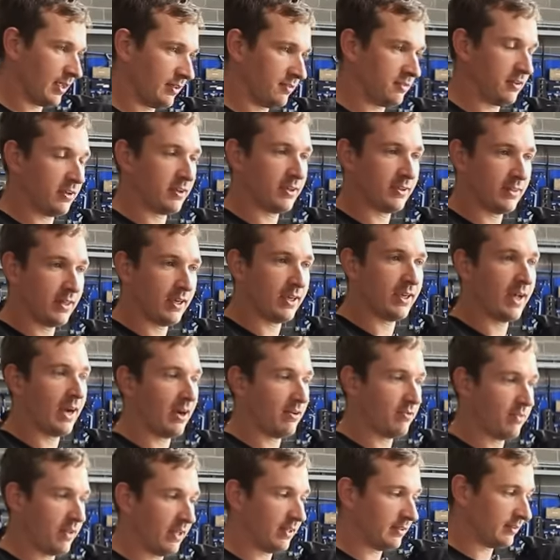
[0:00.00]
It's a
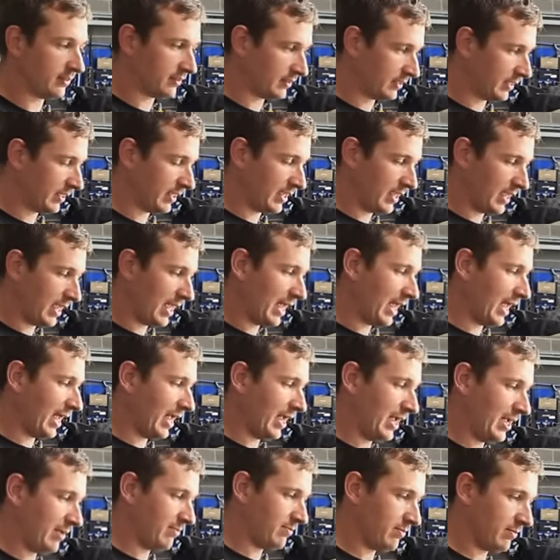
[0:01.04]
Caravelle
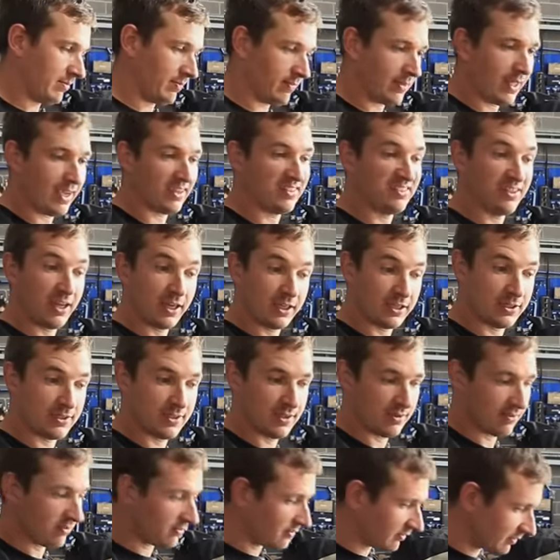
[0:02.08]

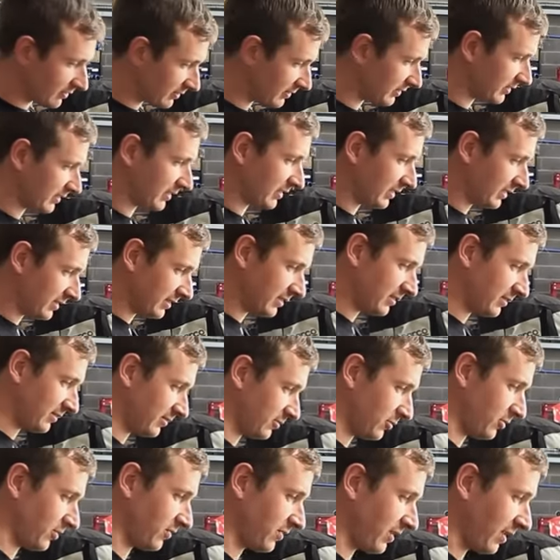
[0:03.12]
executive. I
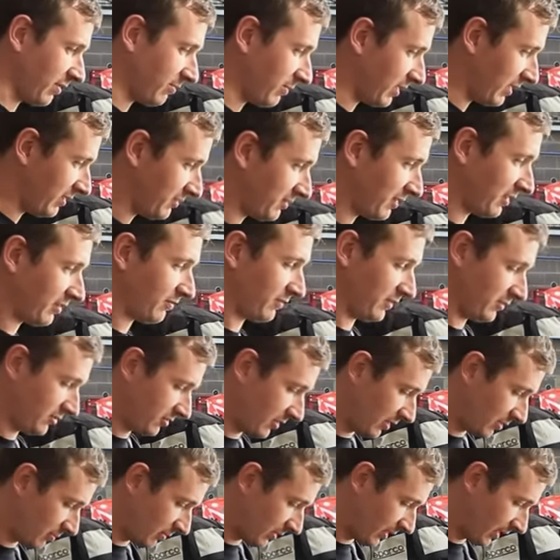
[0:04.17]
don't know if that means anything
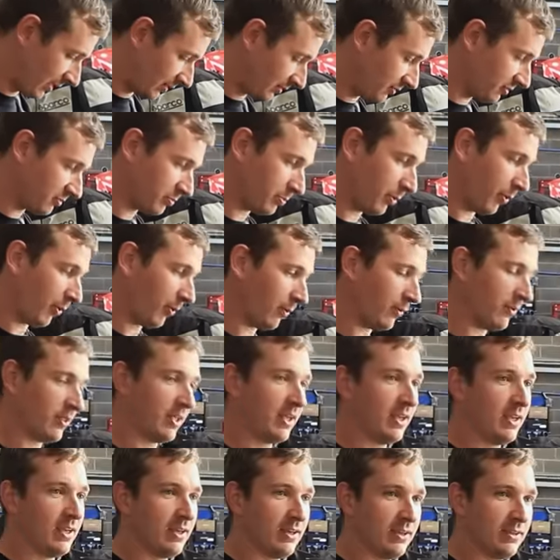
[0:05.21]
to anybody else, but
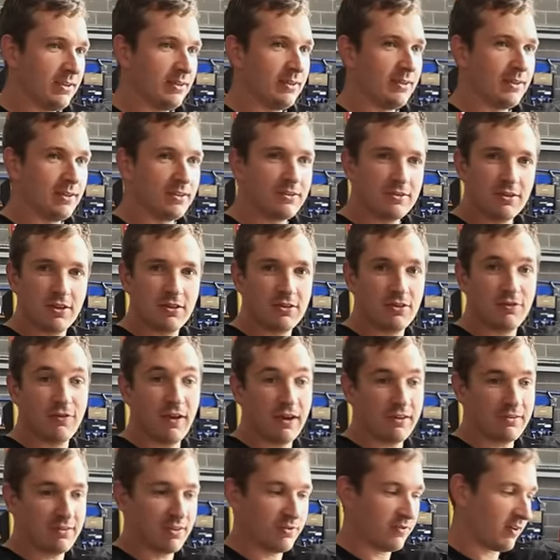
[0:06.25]
it's a
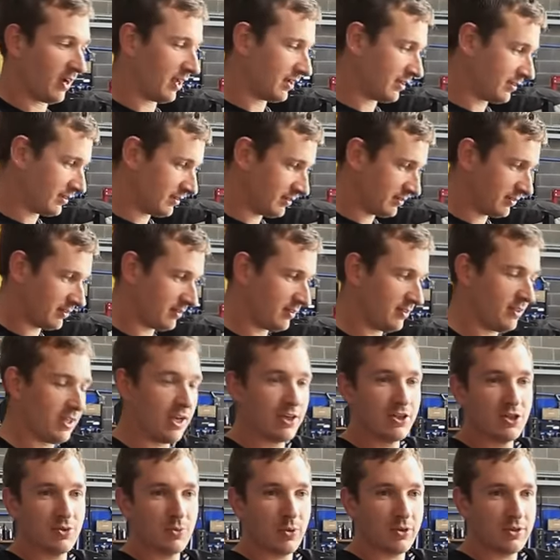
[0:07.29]
fancy van. The
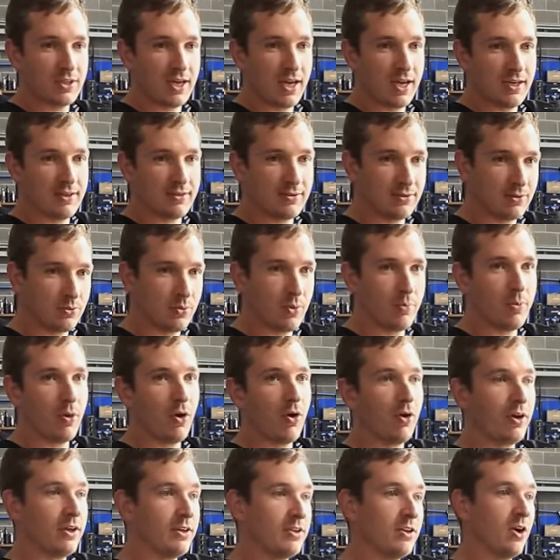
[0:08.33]
engine were dead. We
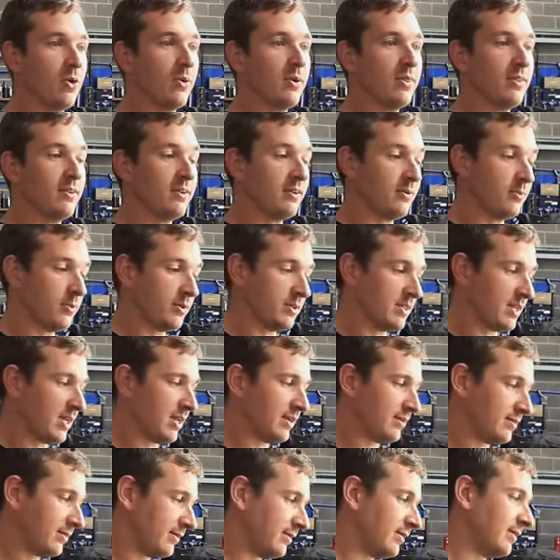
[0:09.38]
bought it knowing that it were
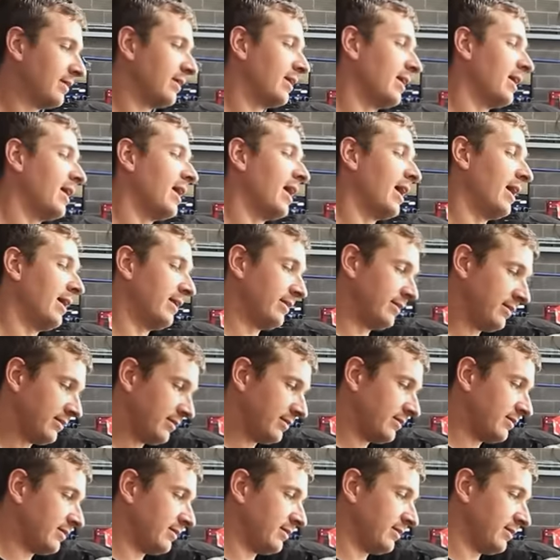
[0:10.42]
dead, and
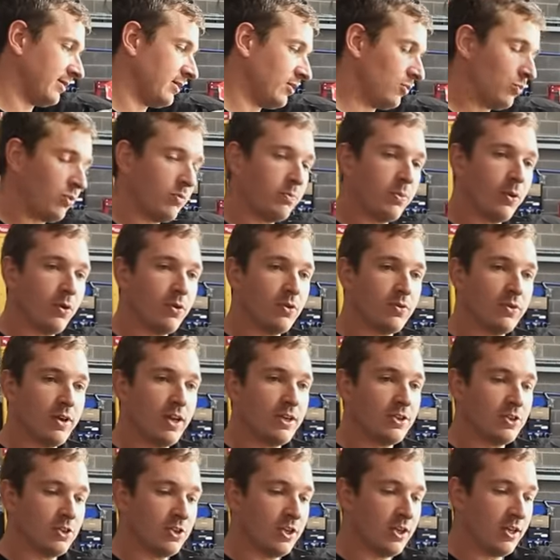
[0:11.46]
we've put another
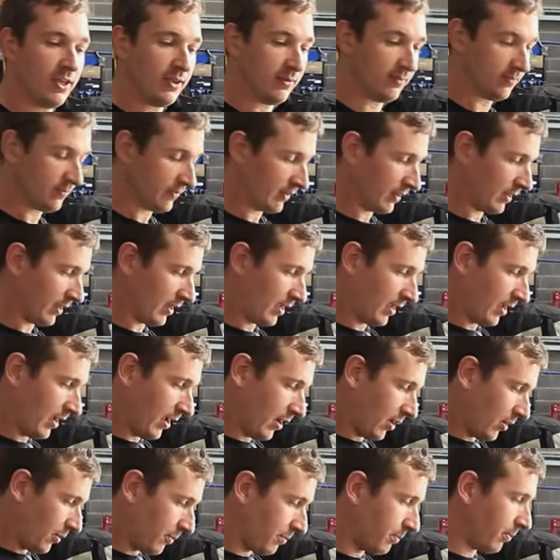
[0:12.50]
engine in it.
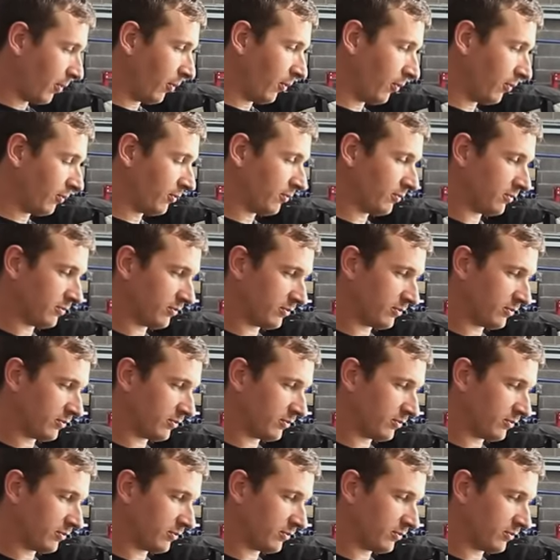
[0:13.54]
But